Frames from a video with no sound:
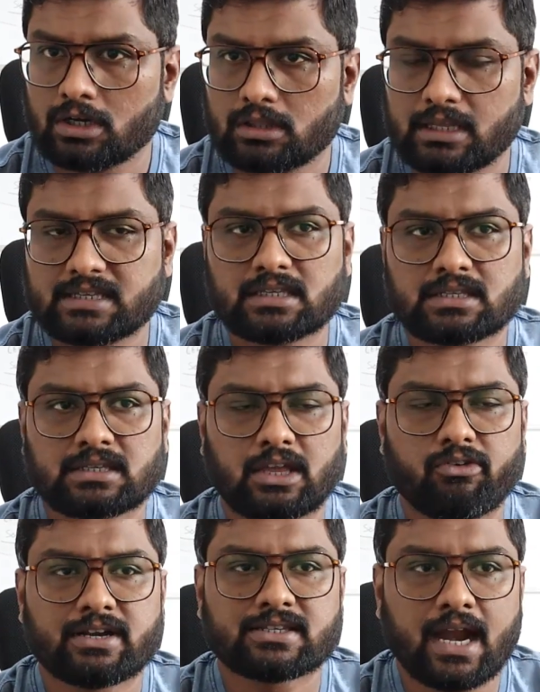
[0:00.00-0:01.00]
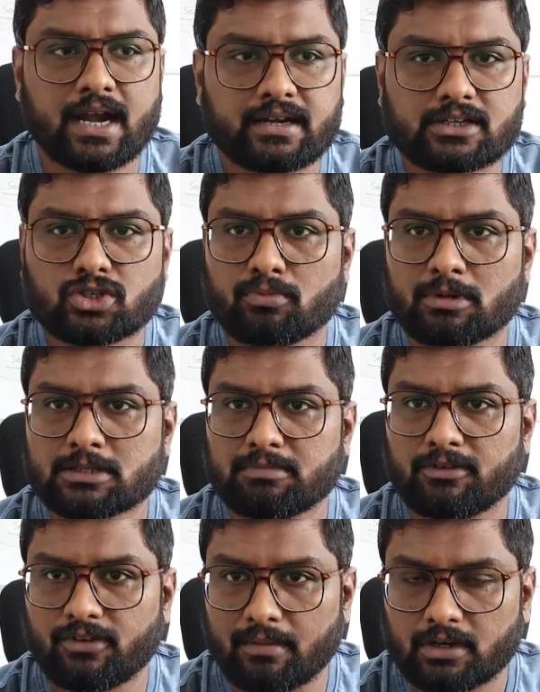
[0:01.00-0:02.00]
these are the security standards, you must be
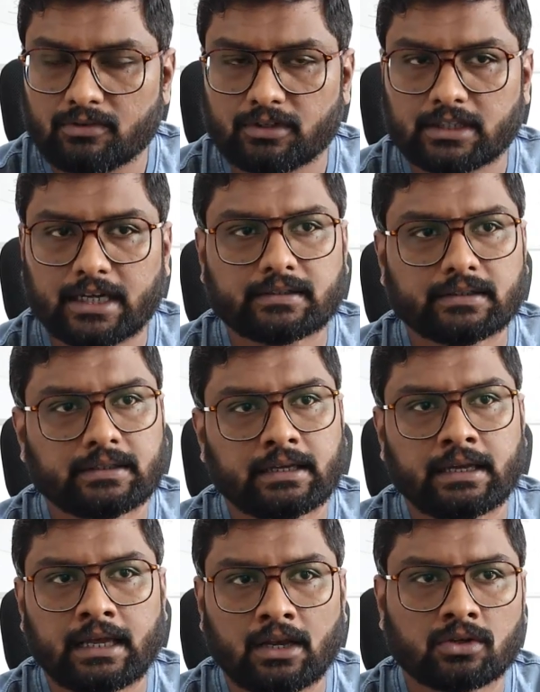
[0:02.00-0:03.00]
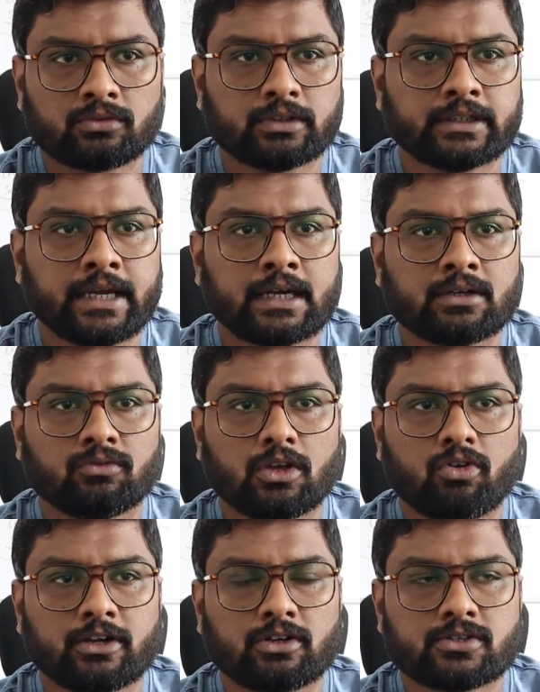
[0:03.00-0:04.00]
familiar with that. Along with that, we're
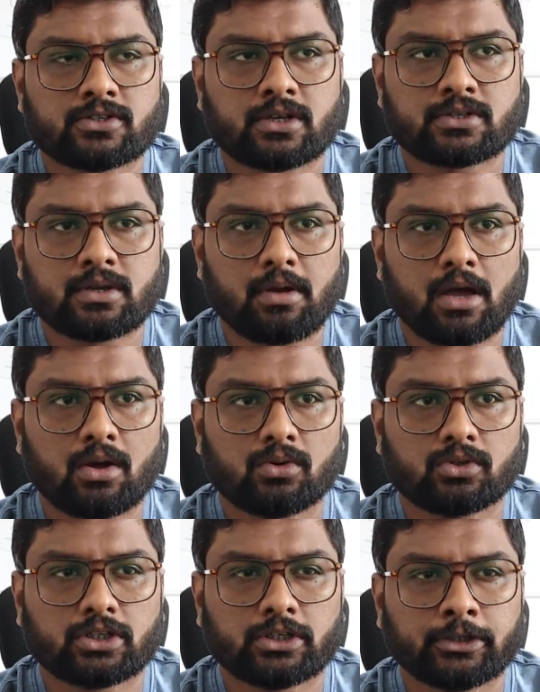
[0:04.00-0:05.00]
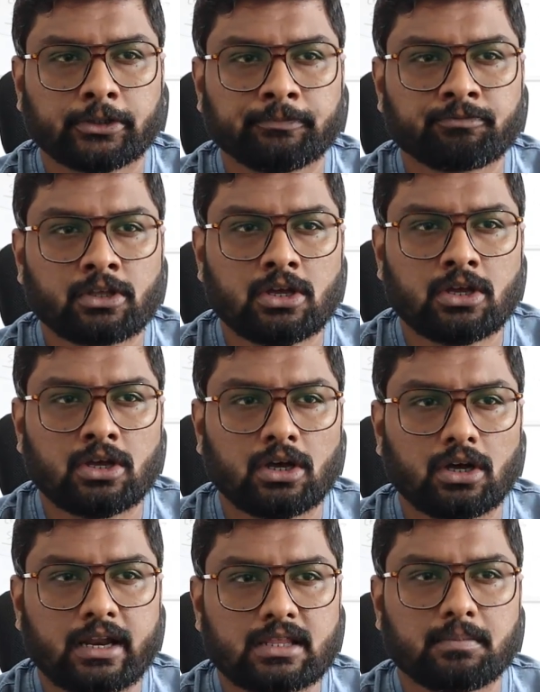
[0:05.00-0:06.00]
going to discuss about uh,
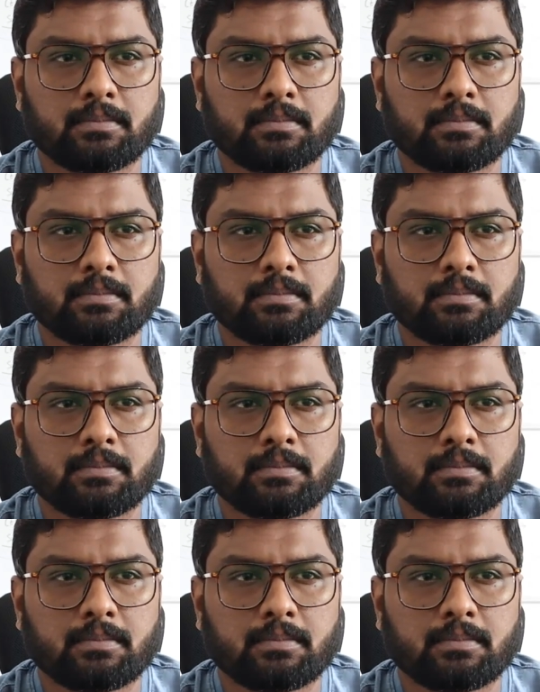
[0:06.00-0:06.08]
another